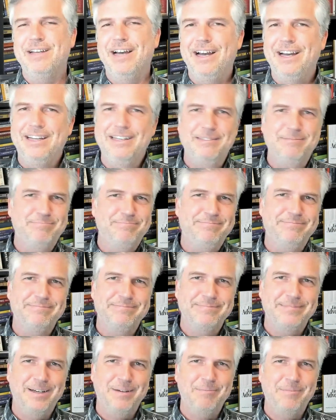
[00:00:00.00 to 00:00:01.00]
I'm
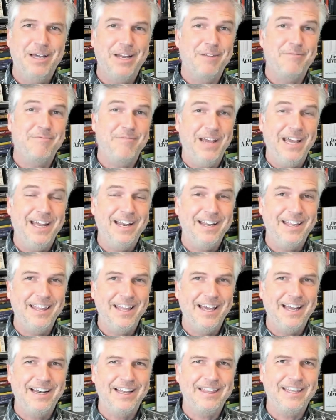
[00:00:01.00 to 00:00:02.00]
not a fan of
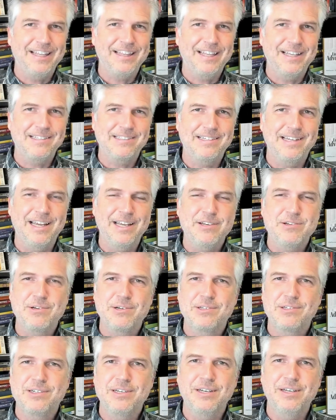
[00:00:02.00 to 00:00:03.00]
that. I think that's
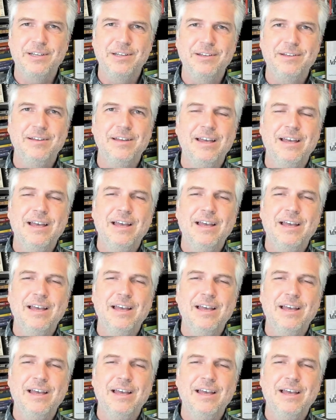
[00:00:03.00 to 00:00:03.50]
dangerous to do.